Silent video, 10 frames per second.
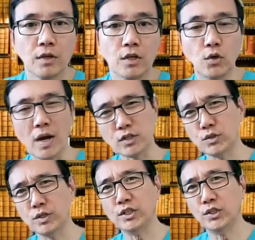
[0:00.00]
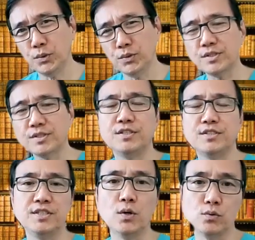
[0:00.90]
You actually use the
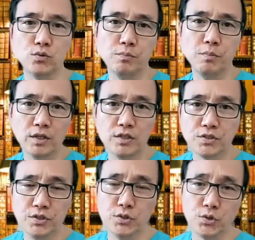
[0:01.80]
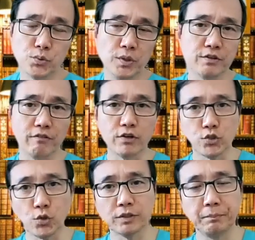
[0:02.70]
CO2 monitor, usually of a
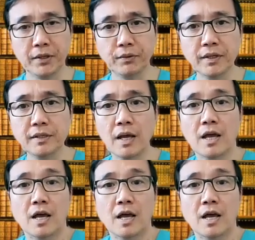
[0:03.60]
short period,